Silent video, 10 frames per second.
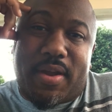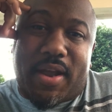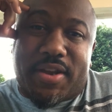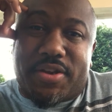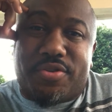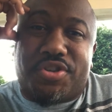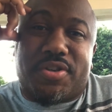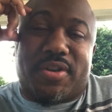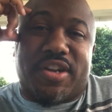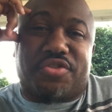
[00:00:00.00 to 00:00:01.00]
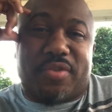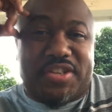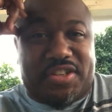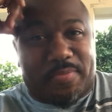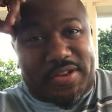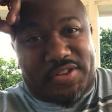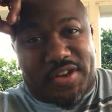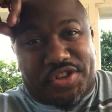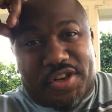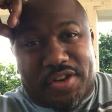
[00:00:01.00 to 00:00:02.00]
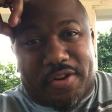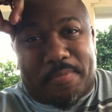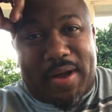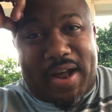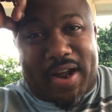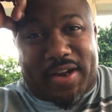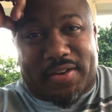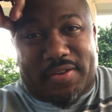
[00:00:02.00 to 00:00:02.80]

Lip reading: and you should address them as such in your mind.